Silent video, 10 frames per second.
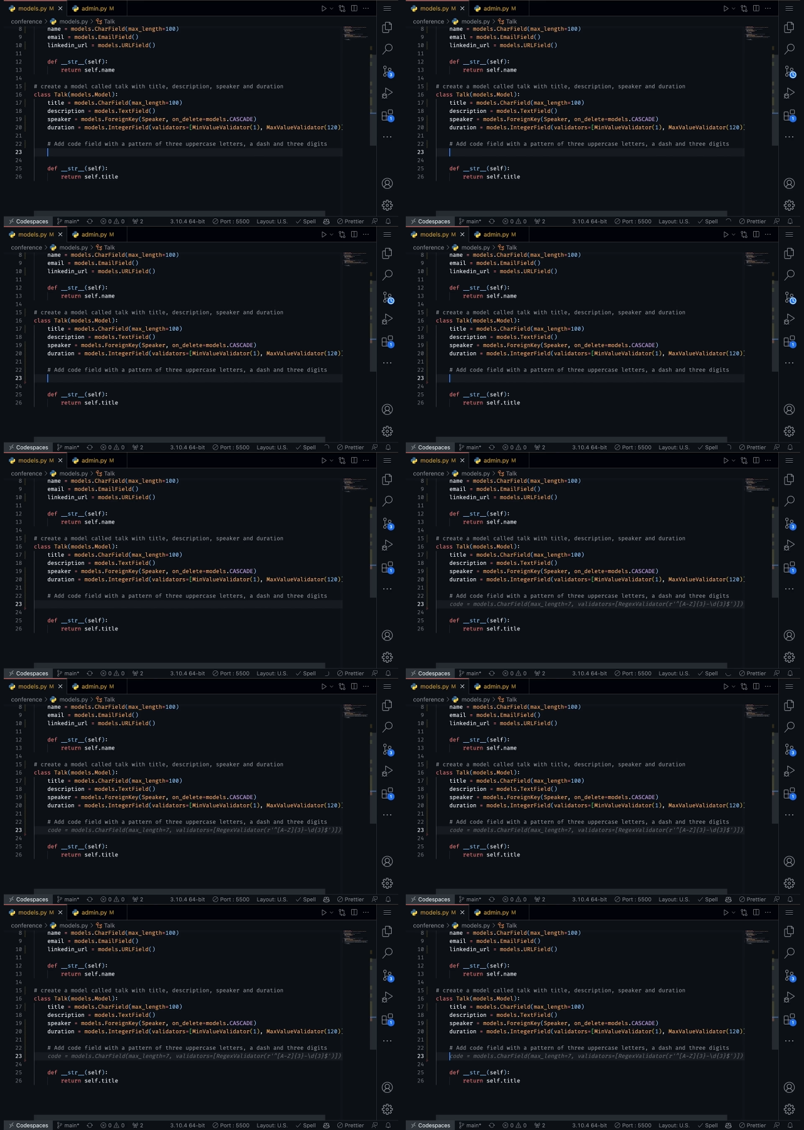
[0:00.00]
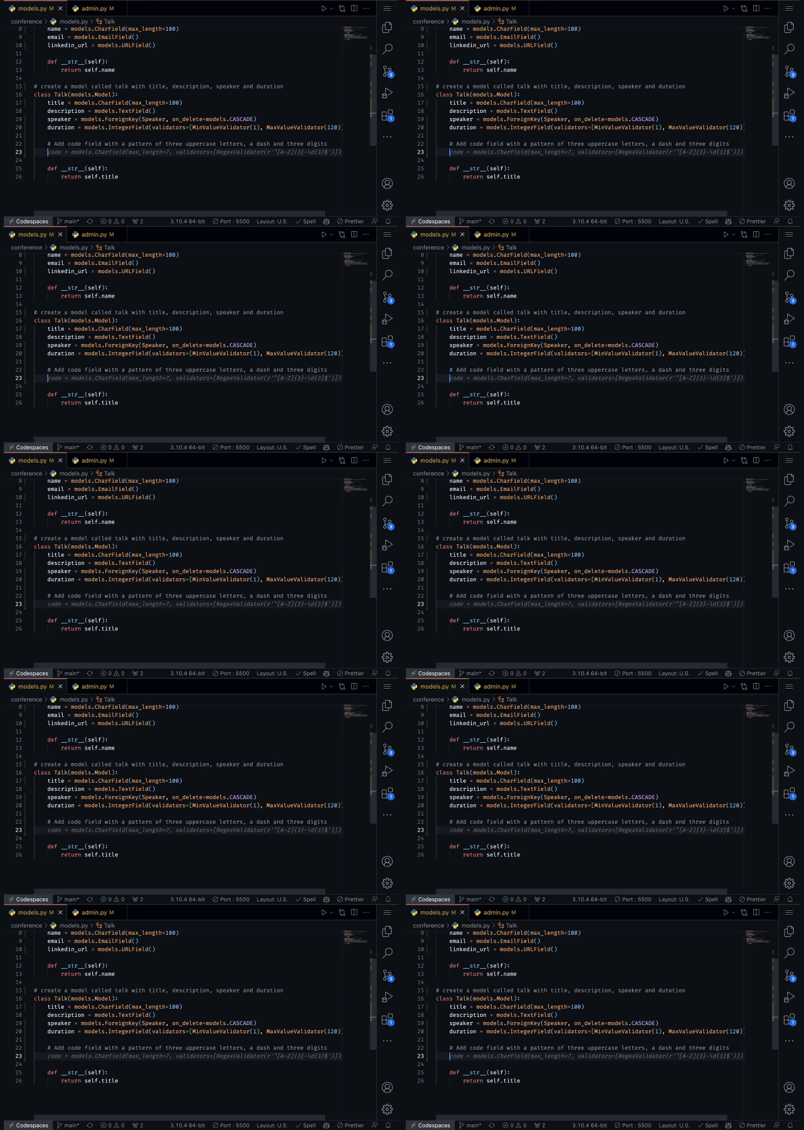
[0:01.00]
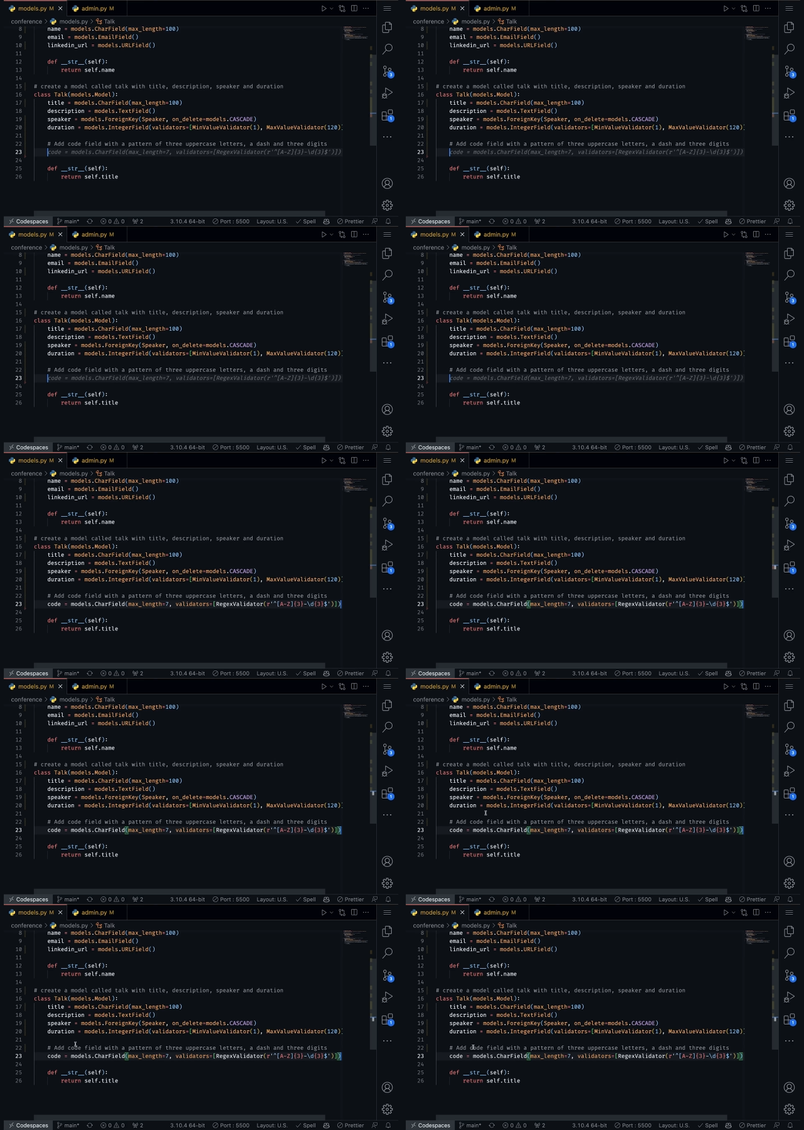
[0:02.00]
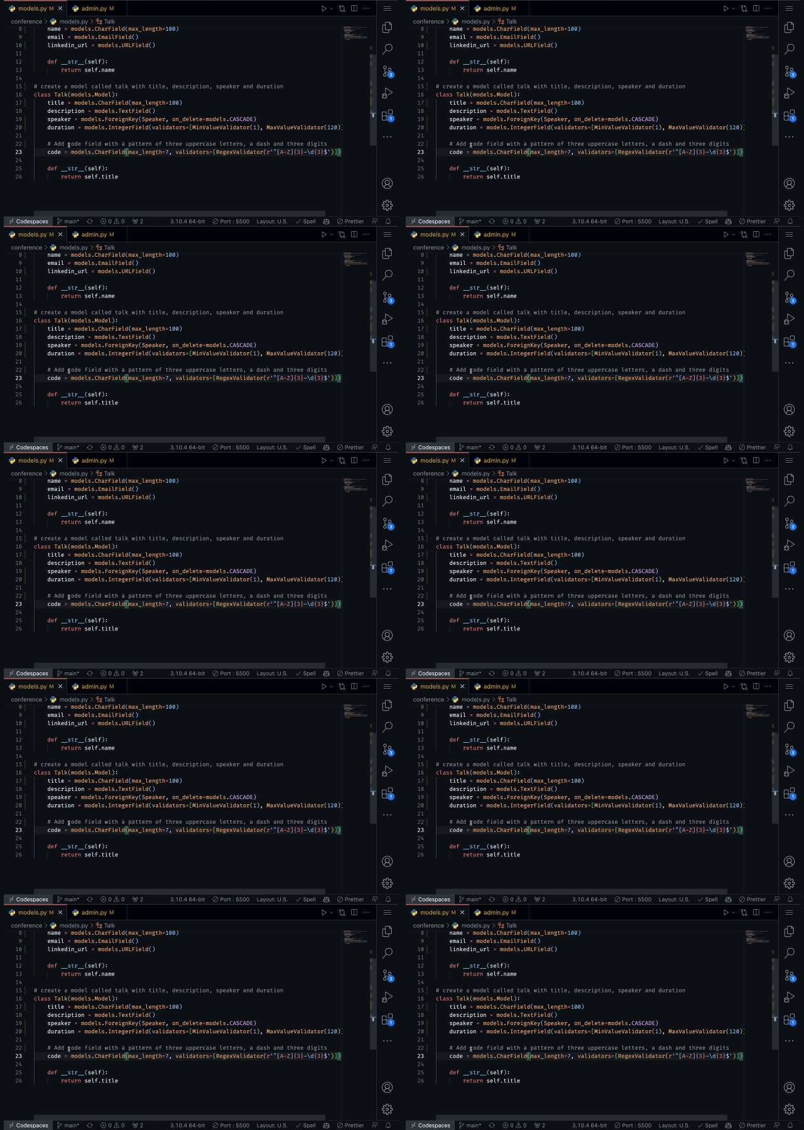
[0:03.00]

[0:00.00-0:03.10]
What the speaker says: No face is visible, so there are no lips to read.